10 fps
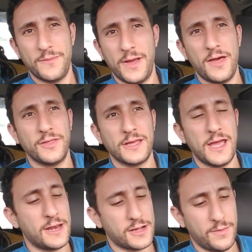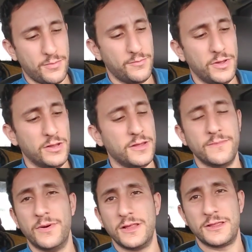I mean, I think he had a couple
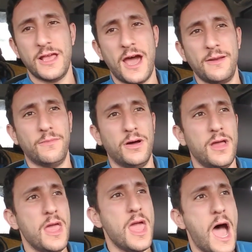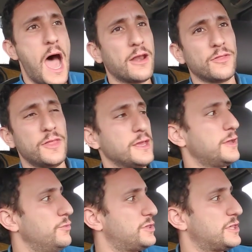million, but it's not I don't
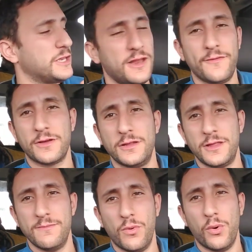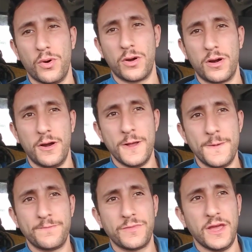think it was significantly more
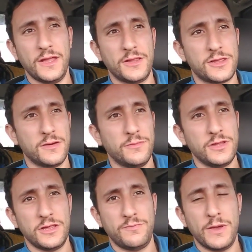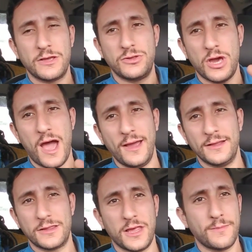than some of these big
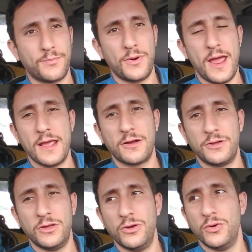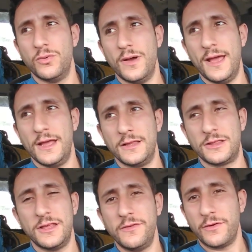giants like PragerU and
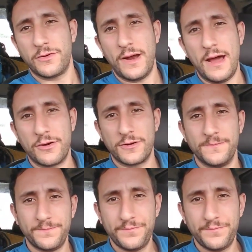Steven Crowder.